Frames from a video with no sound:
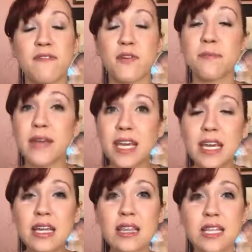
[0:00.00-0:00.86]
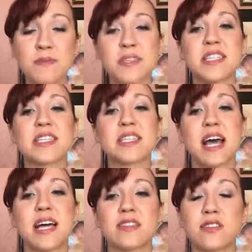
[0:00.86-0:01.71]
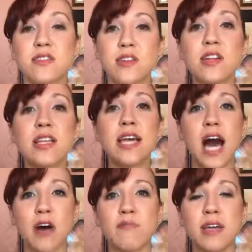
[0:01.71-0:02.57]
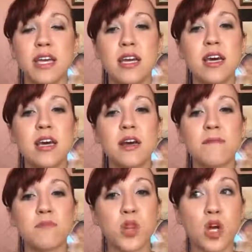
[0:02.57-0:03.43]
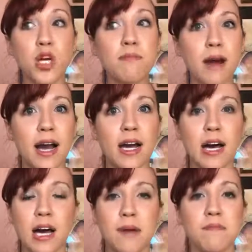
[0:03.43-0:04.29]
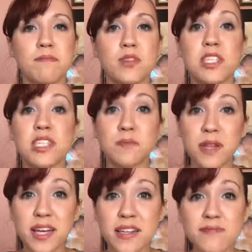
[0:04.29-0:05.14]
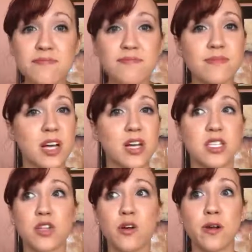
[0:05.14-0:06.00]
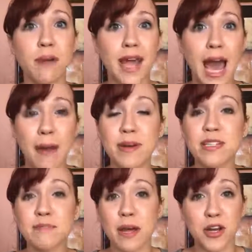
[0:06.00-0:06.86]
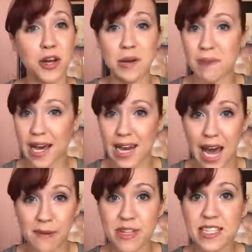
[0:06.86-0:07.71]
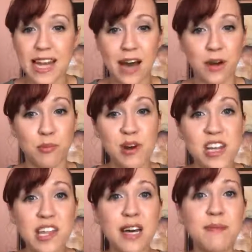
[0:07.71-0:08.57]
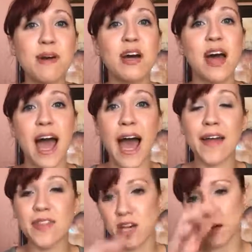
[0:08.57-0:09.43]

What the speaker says: For me, this business has literally helped me learn my discipline, learn my habits, my good and bad habits, and how to break them, add